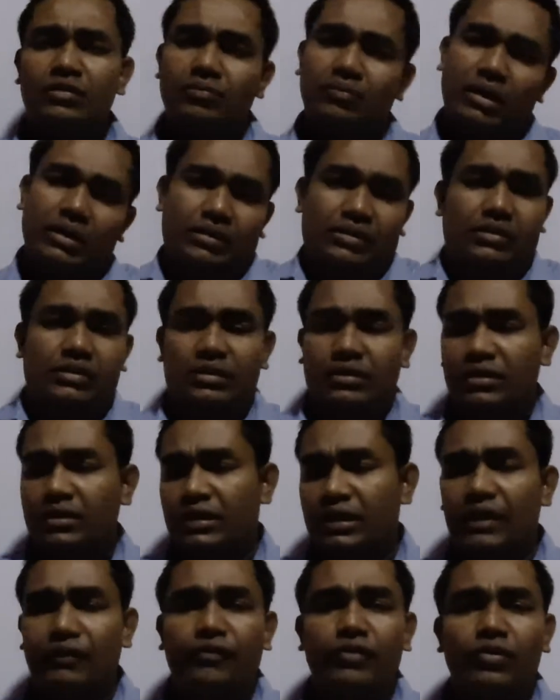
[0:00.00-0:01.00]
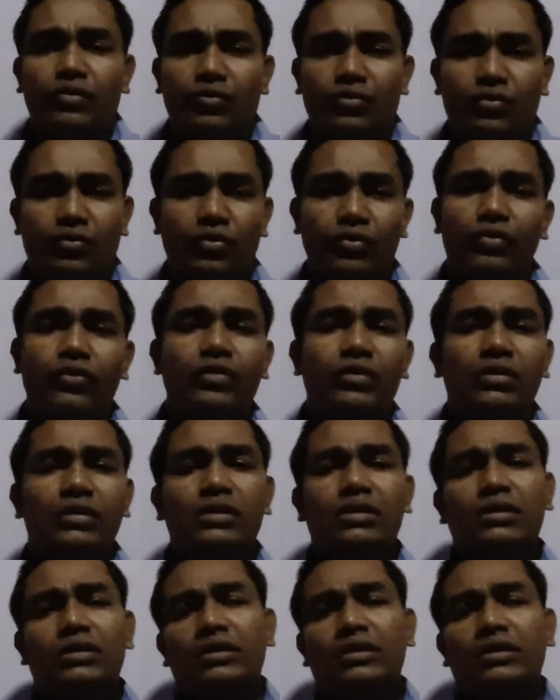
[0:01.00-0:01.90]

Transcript: but if you couldn't